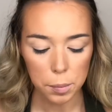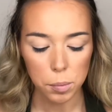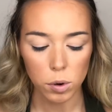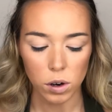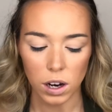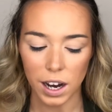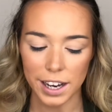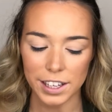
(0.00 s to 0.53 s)

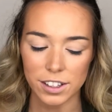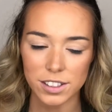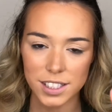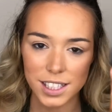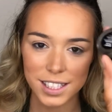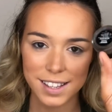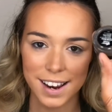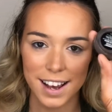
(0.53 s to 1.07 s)
but I
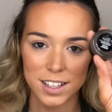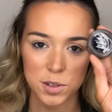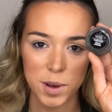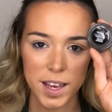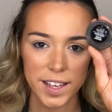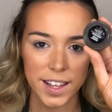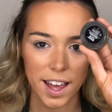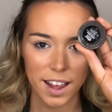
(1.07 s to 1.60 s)
used this last
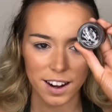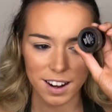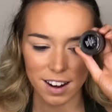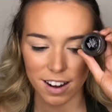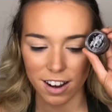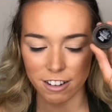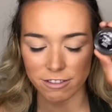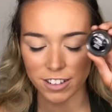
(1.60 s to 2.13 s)
week
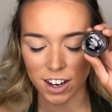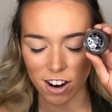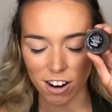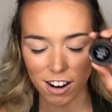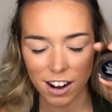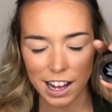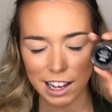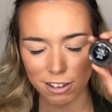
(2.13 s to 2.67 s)
and I
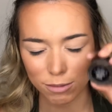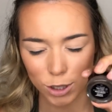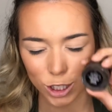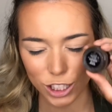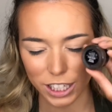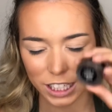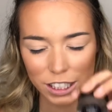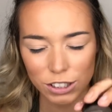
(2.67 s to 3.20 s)
forgot how
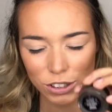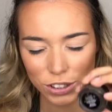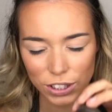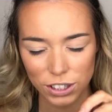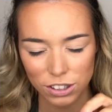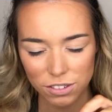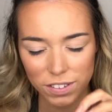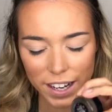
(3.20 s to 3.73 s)
much I used
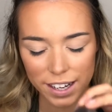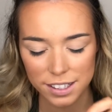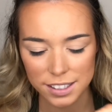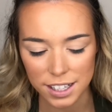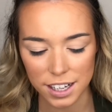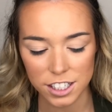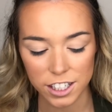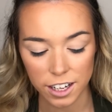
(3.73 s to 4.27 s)
to love
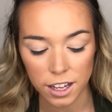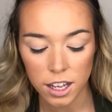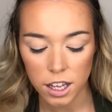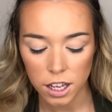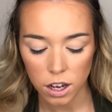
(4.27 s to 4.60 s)
Anastasia.